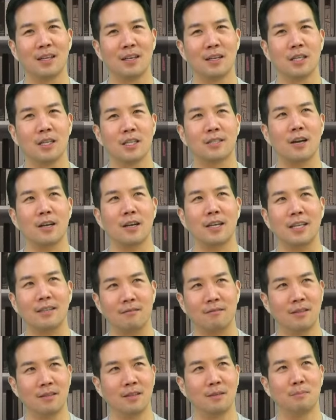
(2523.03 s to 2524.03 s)
Stuck
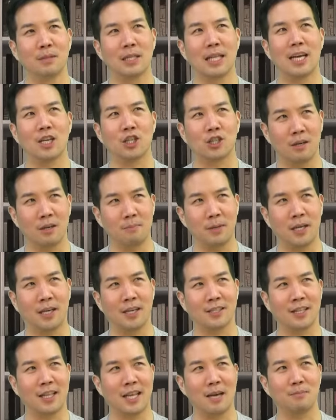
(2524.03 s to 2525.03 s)
in Malaysia
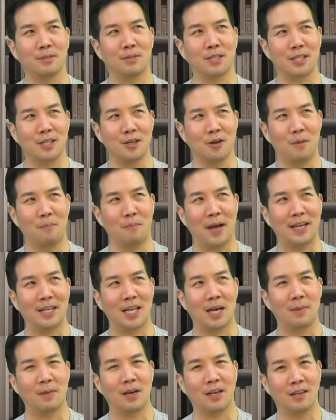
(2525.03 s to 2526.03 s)
because of the MCO and
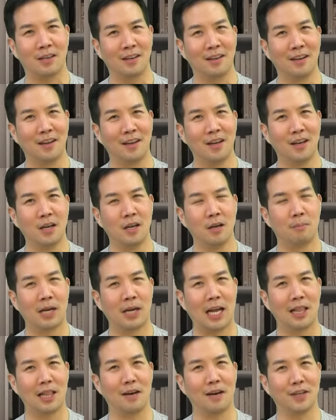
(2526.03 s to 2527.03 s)
pandemic, but
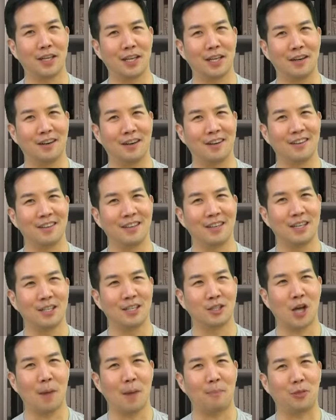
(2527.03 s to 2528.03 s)
I love it here.
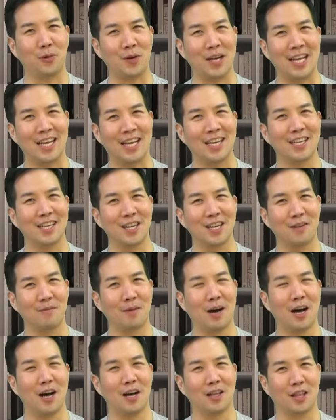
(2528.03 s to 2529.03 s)
Top 3 in
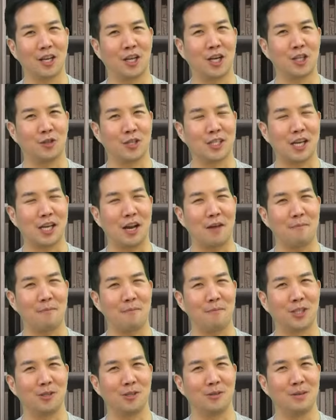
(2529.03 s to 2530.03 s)
the country that I've
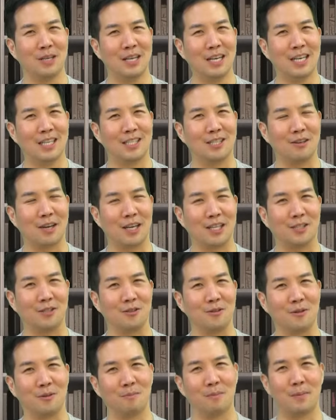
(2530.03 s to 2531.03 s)
been to. See you guys
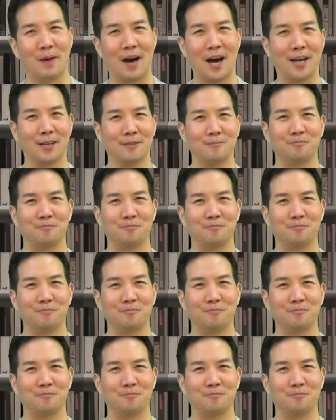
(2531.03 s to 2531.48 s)
soon. Bye-bye.